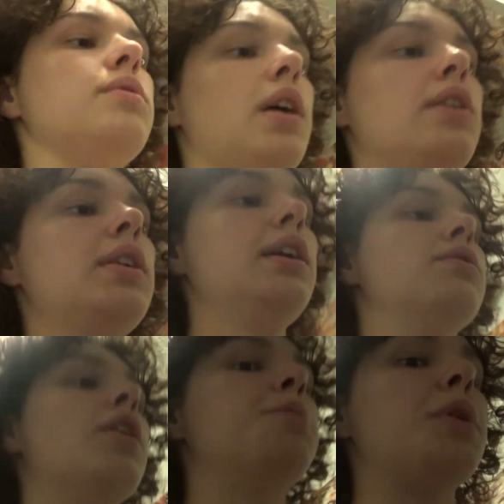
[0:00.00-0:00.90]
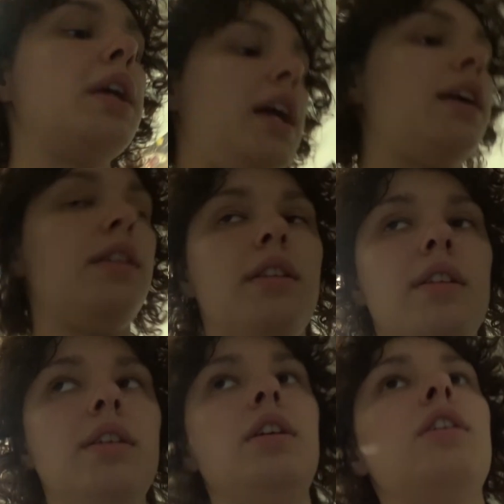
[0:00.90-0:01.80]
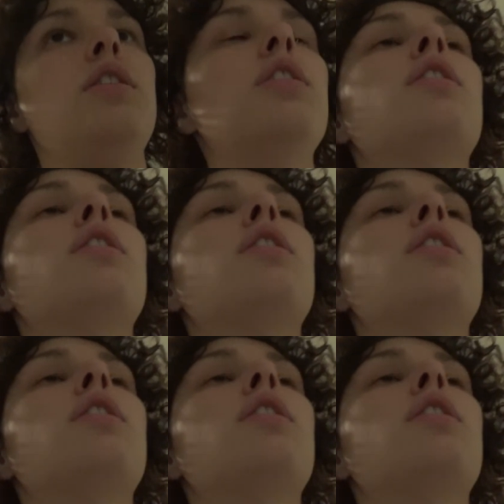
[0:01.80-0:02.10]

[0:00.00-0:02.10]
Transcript: how can I replicate the